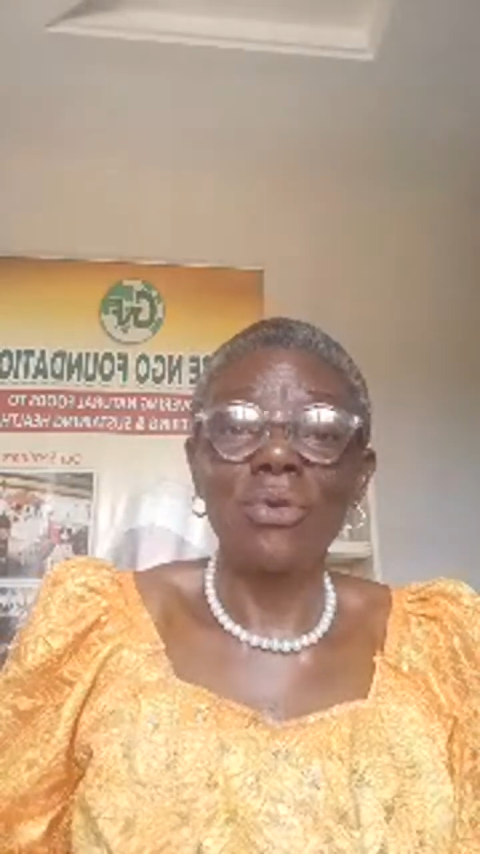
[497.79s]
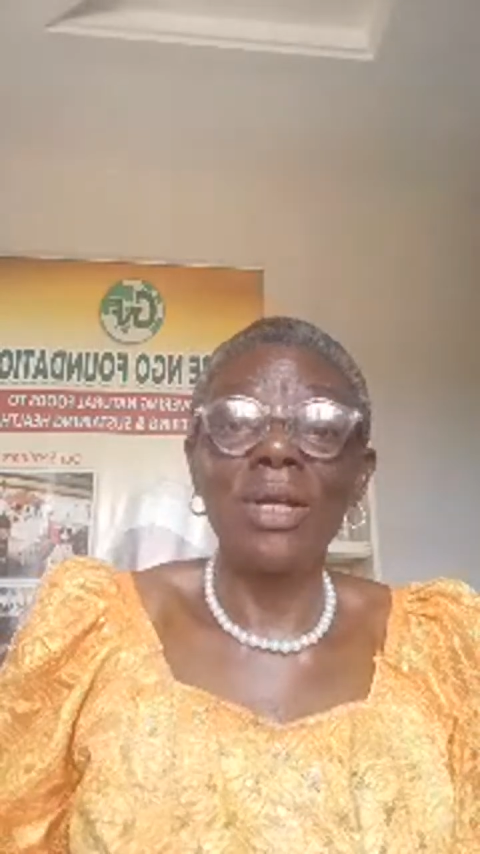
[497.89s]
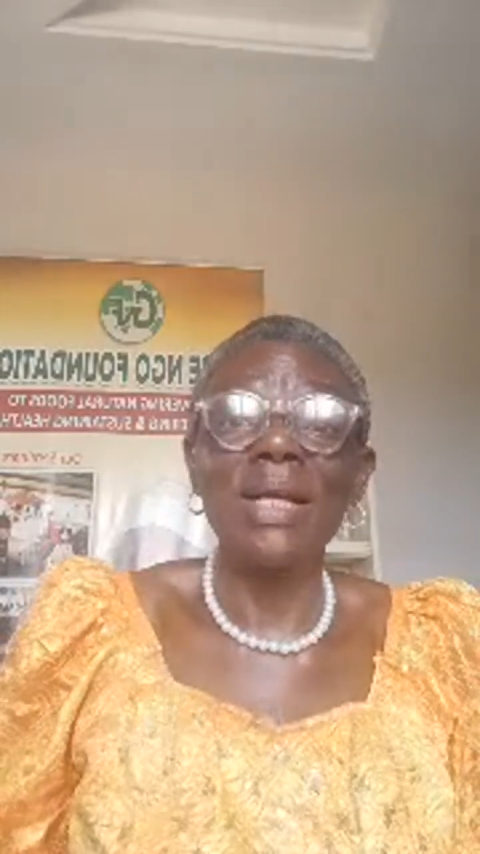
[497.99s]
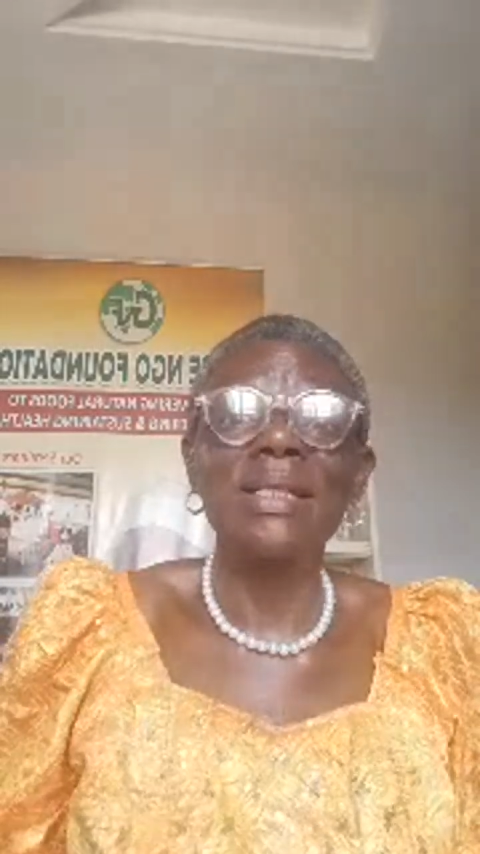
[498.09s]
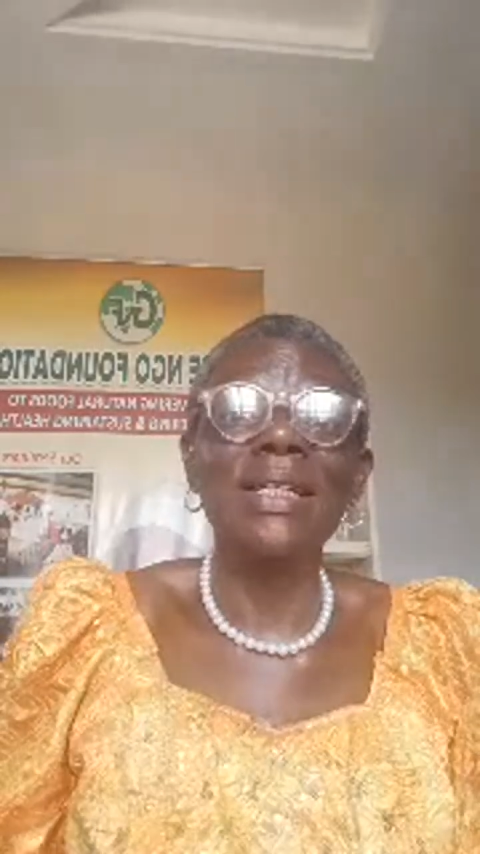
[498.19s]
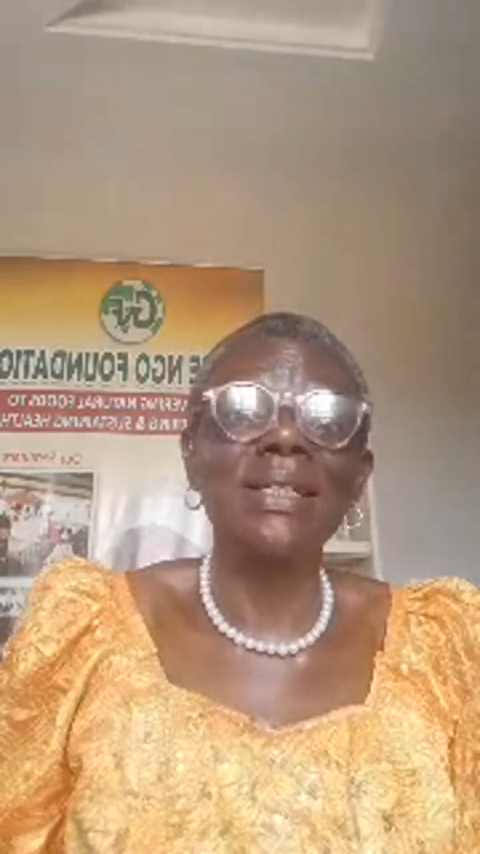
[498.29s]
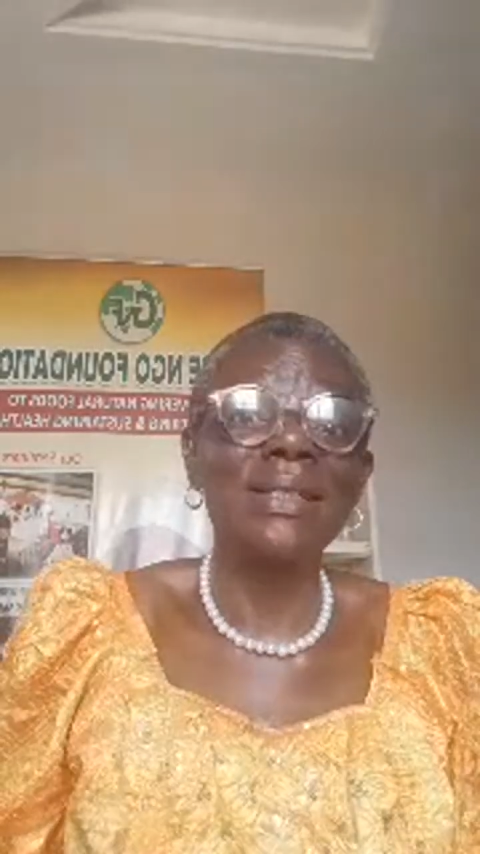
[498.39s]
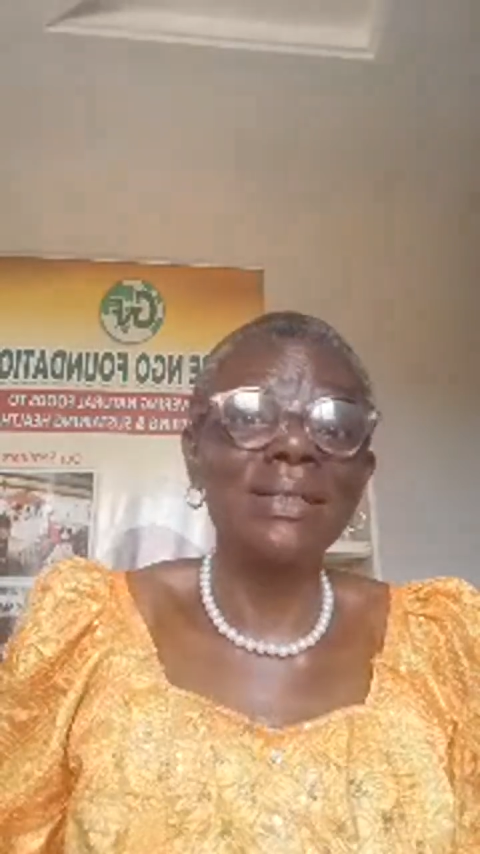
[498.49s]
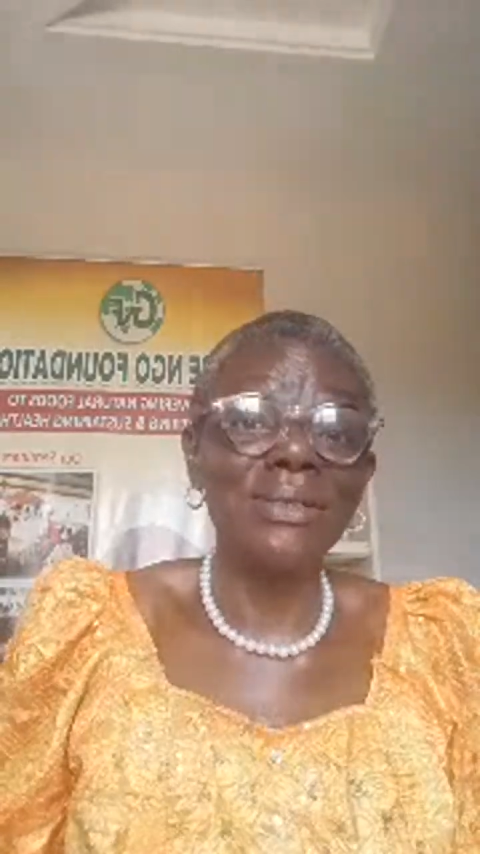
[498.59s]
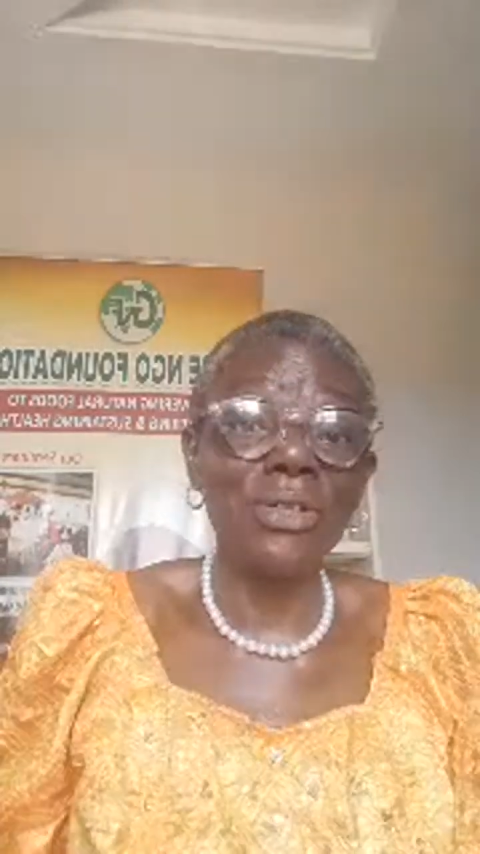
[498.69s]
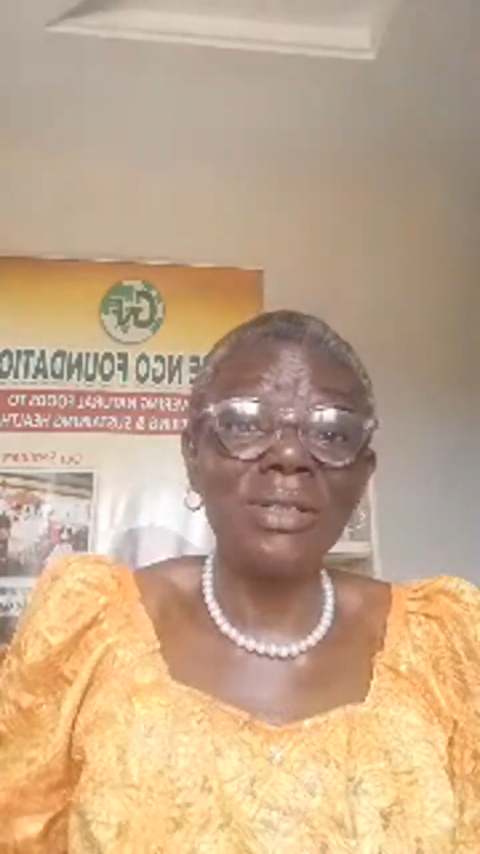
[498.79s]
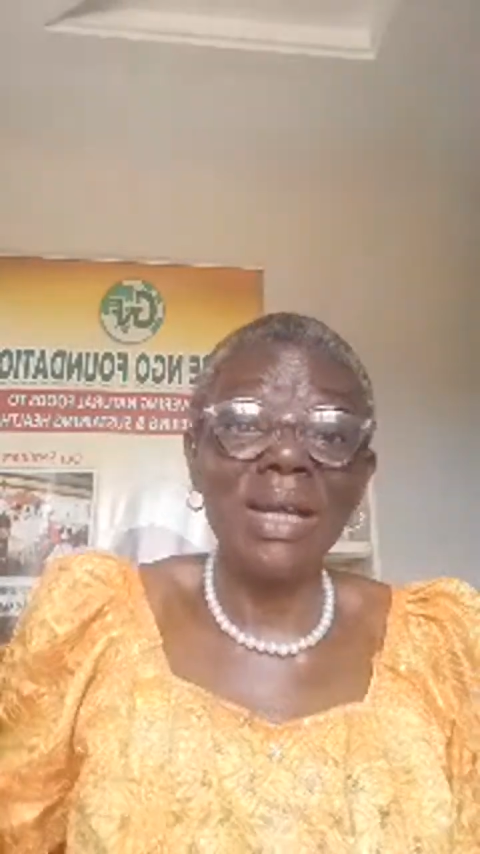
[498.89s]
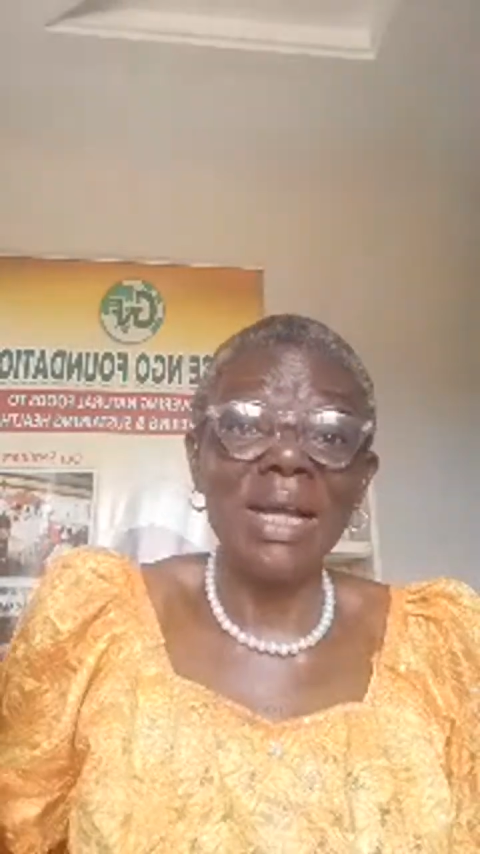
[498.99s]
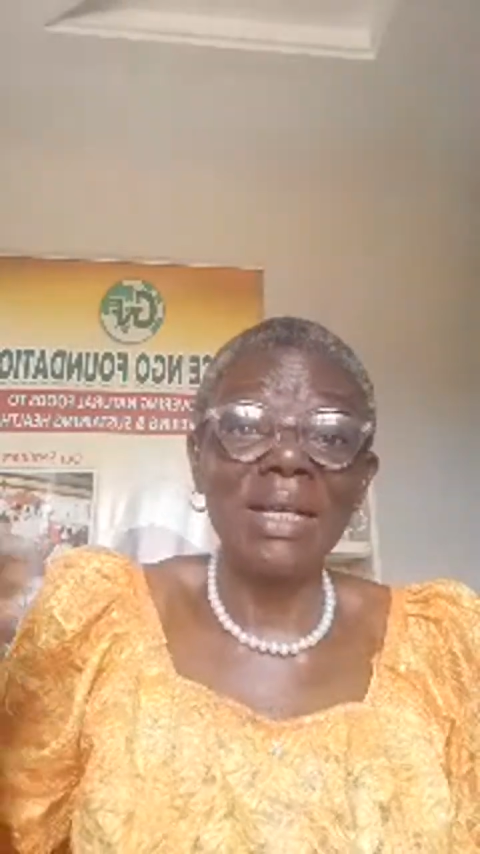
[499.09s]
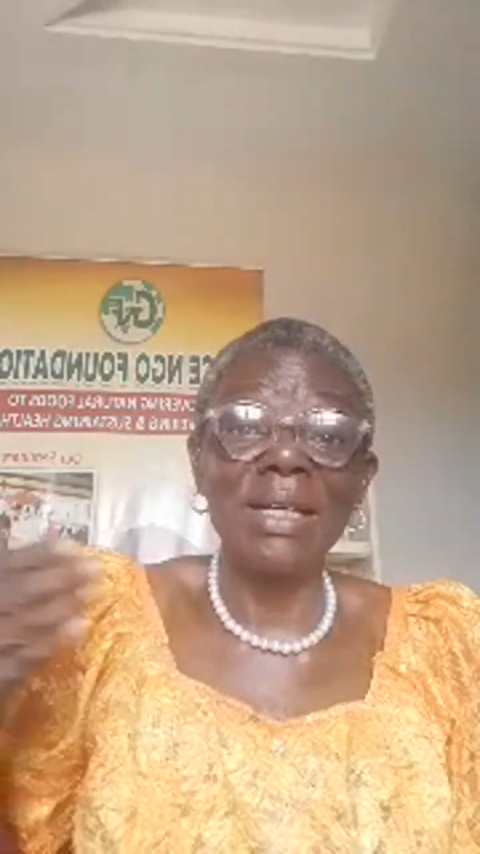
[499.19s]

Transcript: to get it, just like